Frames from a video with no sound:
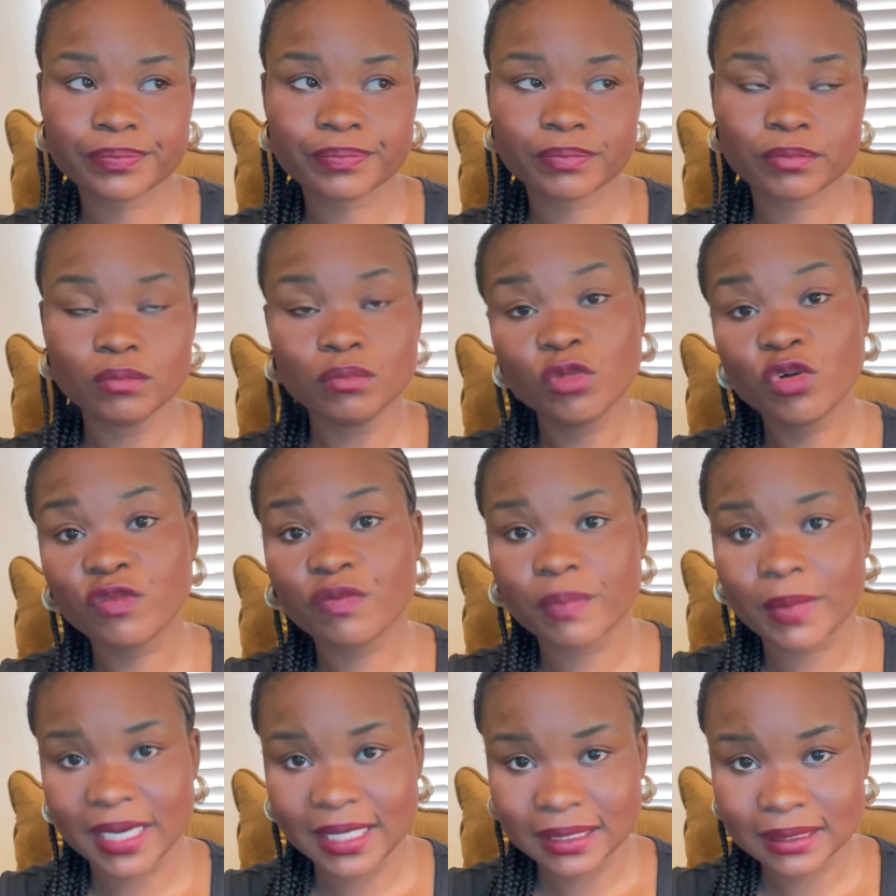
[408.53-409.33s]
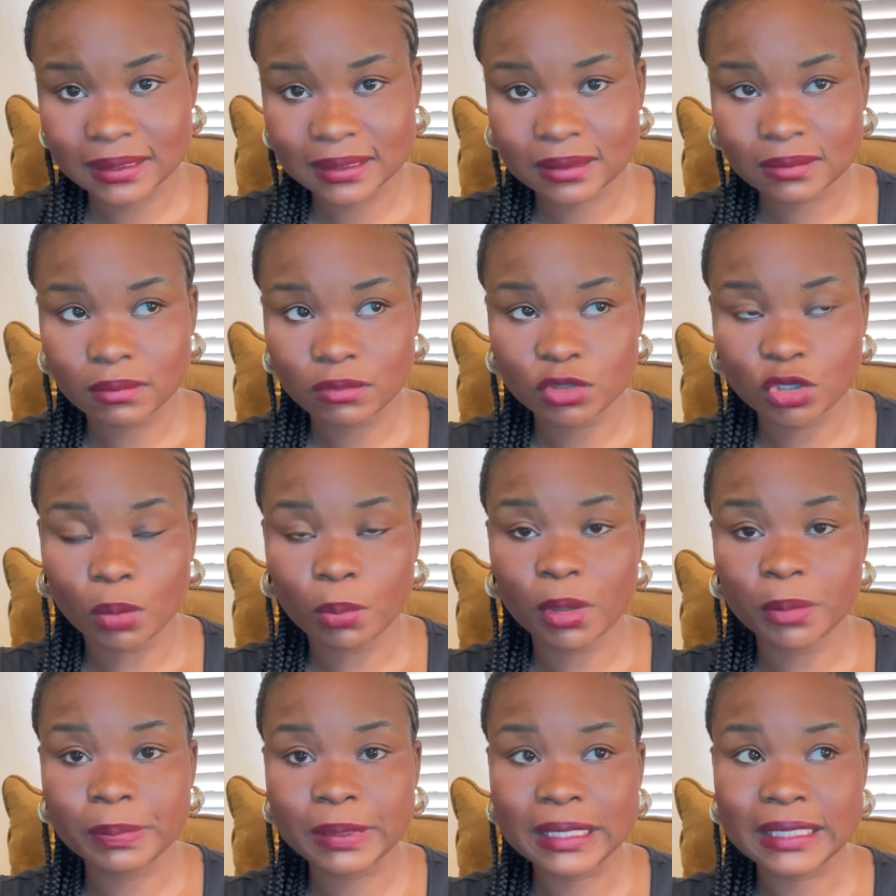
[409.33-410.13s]
movement, your
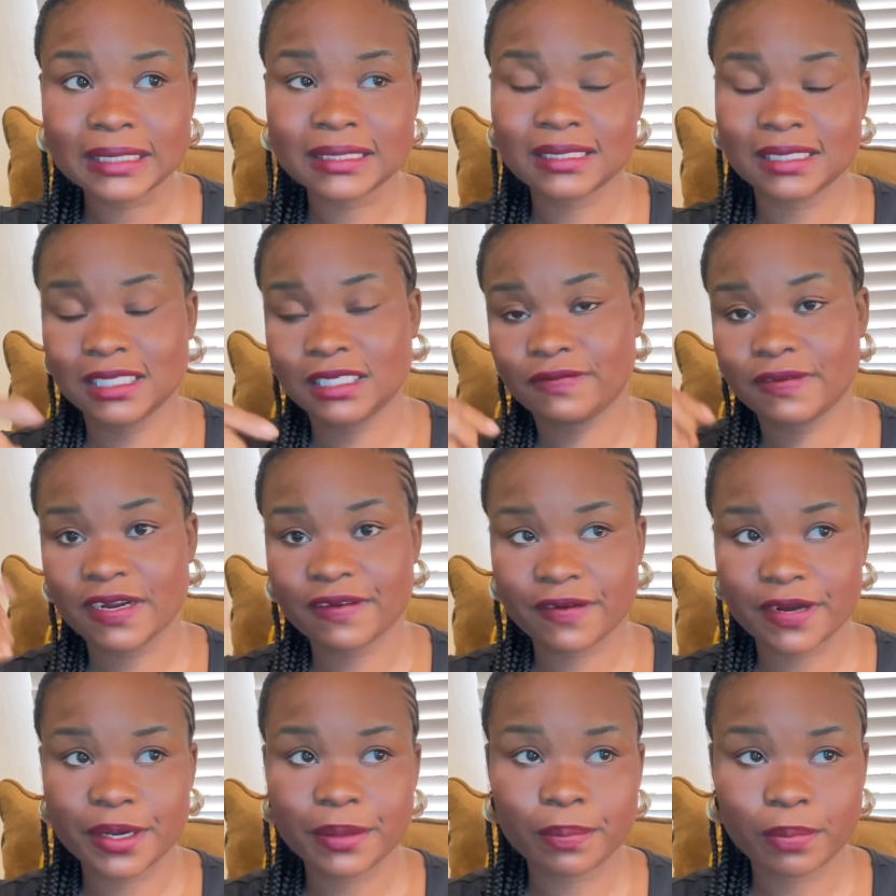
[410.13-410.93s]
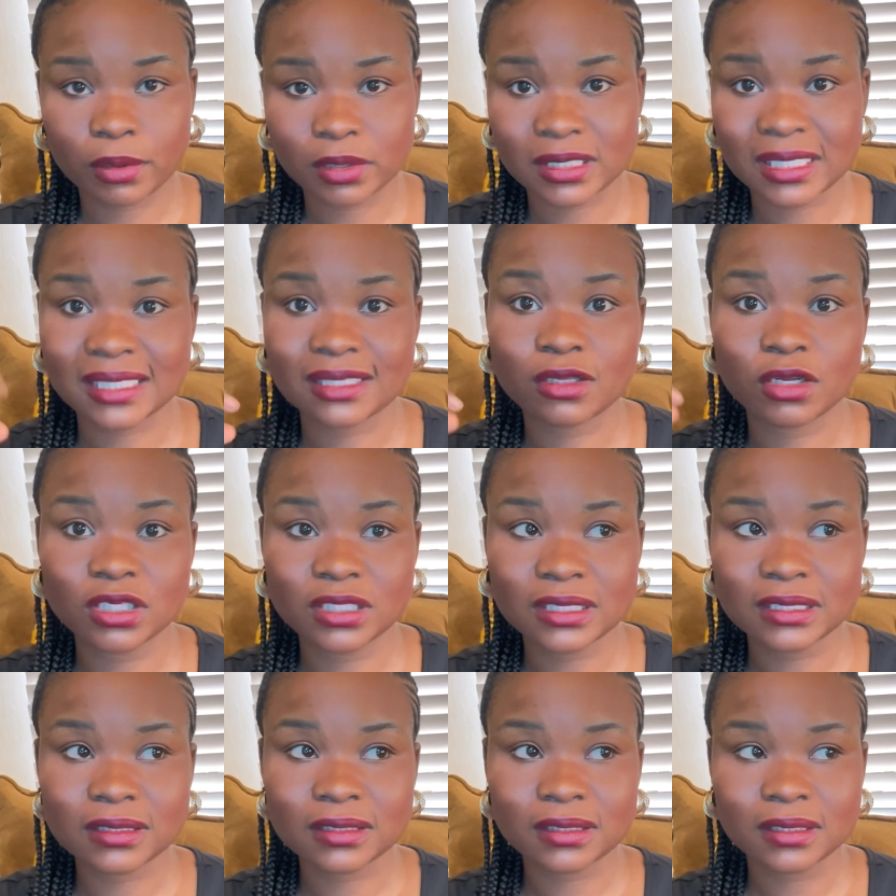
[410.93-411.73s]
mobility is very, very important.
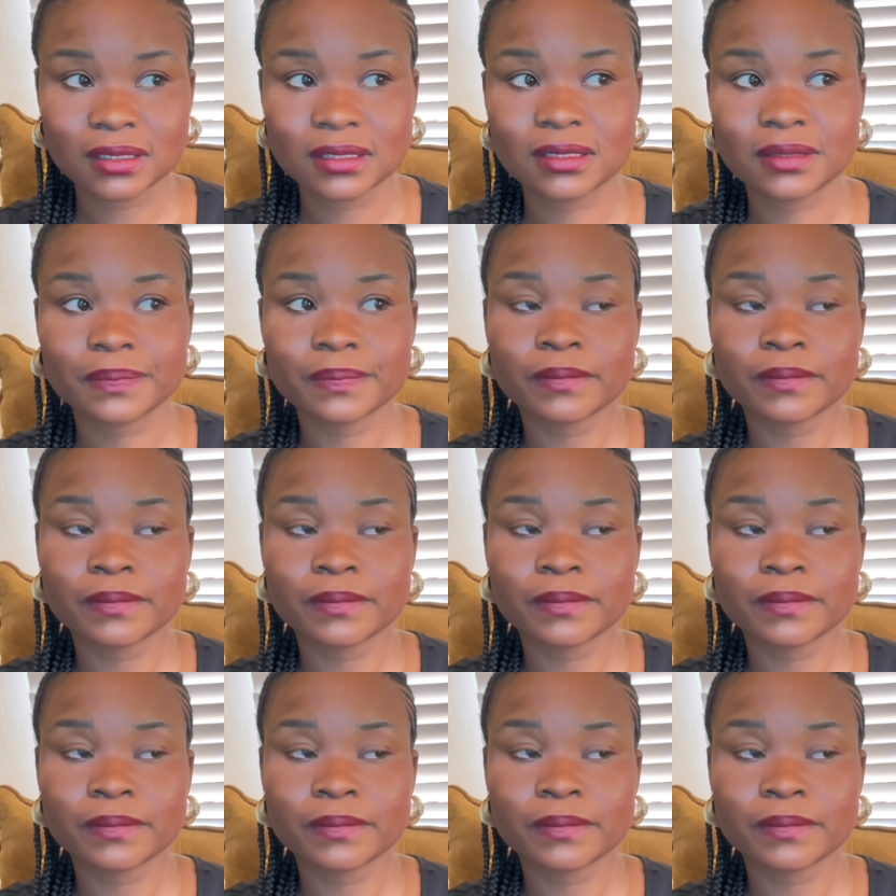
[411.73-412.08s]
Logistics.